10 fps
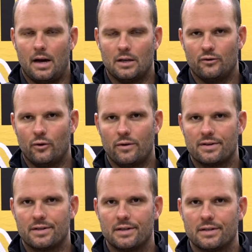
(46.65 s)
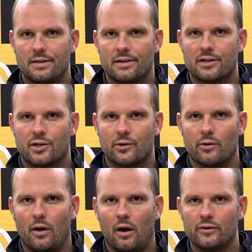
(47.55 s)
As for the season this year,
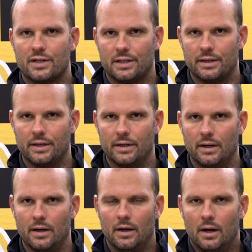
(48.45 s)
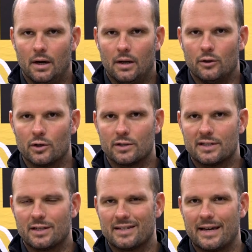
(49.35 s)
obviously uh, the, the
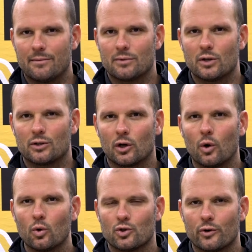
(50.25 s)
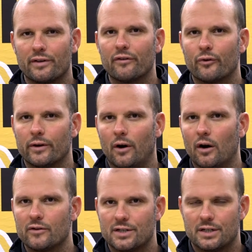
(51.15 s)
same, the, the, goals are different,
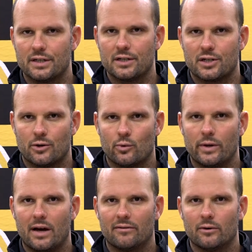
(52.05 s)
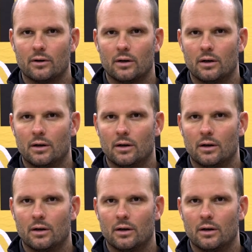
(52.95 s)
obviously this year. We have... Uh,